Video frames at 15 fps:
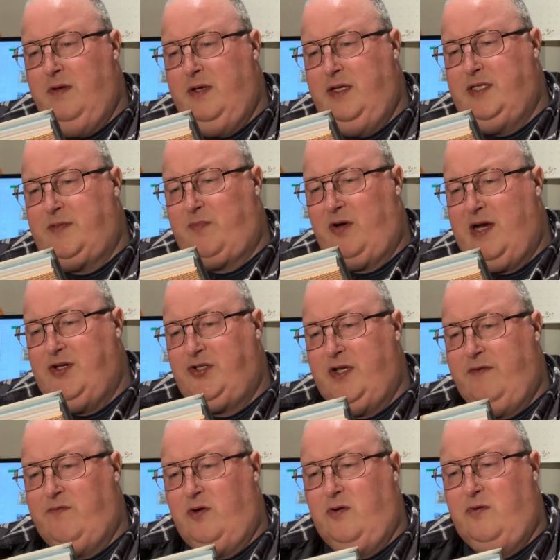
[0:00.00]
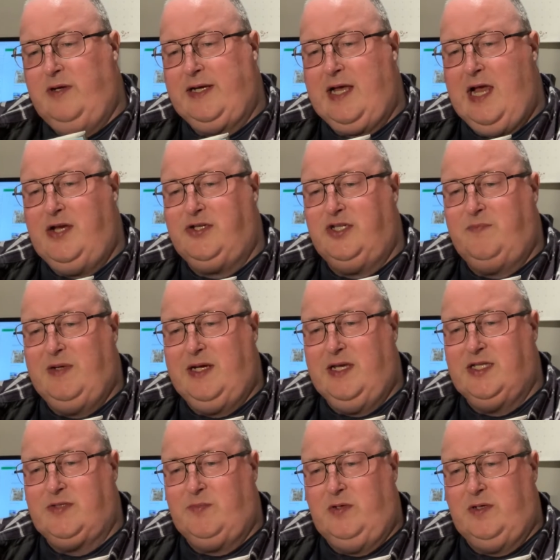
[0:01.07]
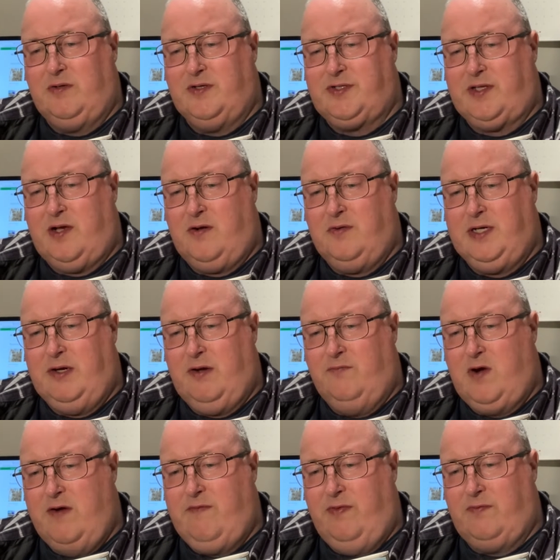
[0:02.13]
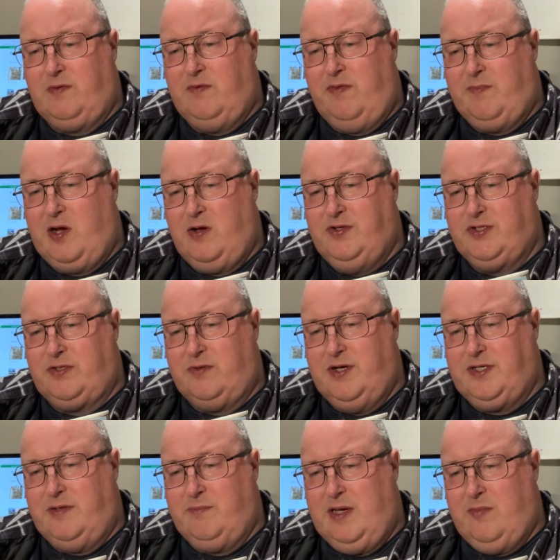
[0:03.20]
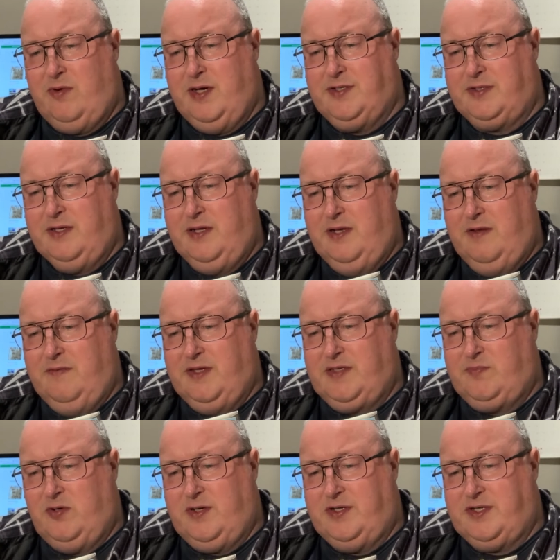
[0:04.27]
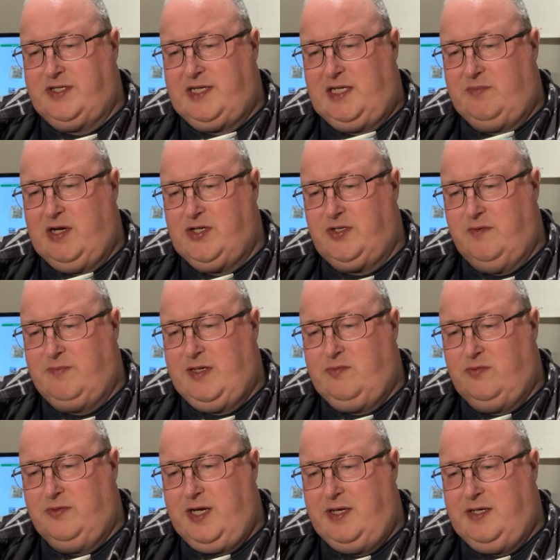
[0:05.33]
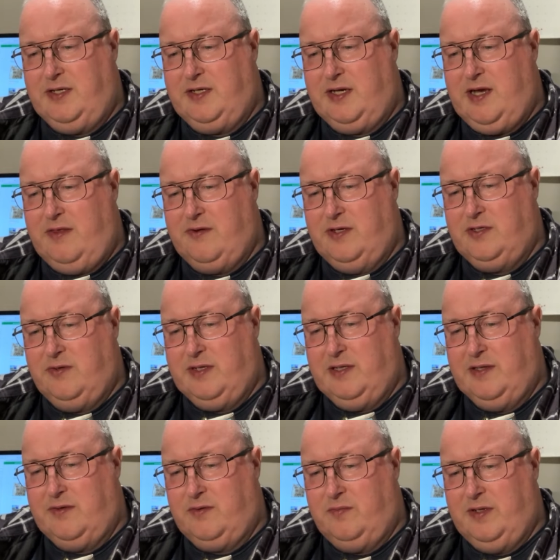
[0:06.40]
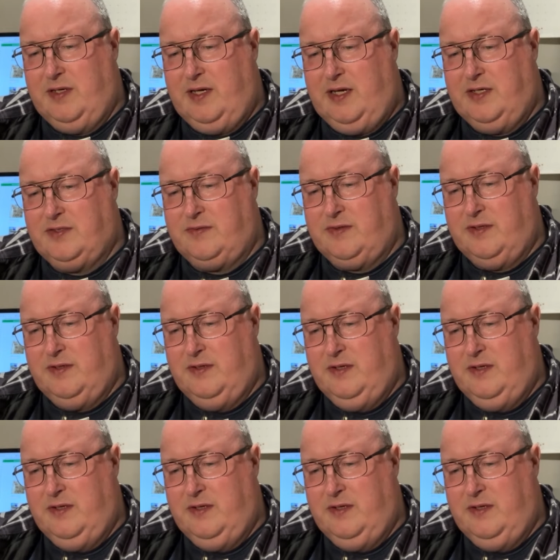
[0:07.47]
Inspiration for all occasions, big and small, across the whole year, and woven through with my own stories and memories. This book is a celebration of people getting together and doing a little bit extra.